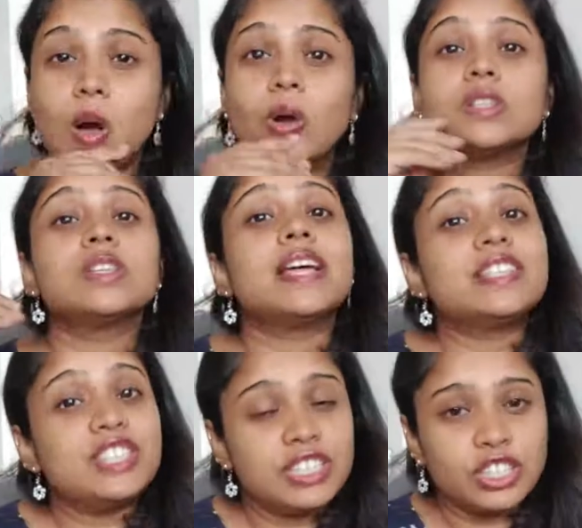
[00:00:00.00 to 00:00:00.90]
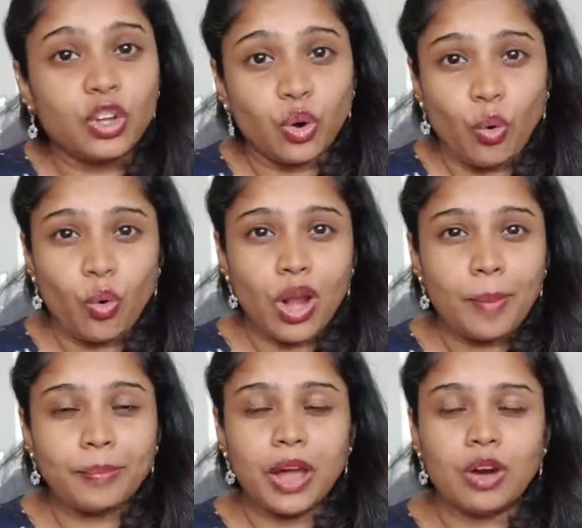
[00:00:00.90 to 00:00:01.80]
Also that she's grown
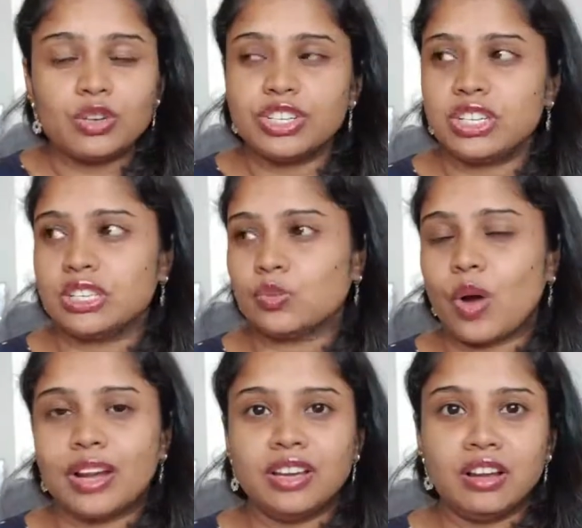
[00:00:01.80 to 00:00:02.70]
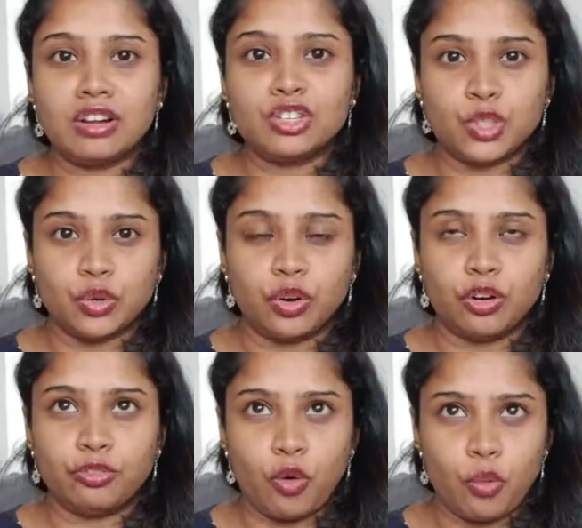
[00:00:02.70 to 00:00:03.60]
up now, she's 1 year to
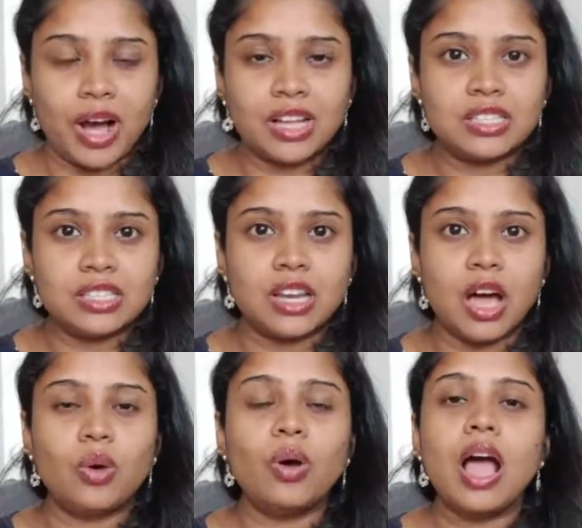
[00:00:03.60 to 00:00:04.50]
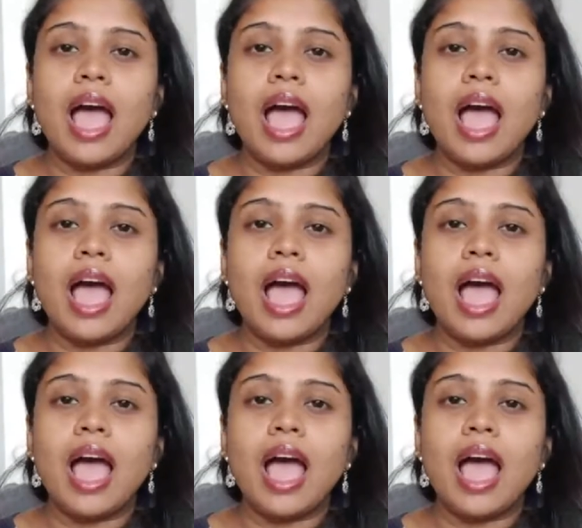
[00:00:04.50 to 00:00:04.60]
4 months now,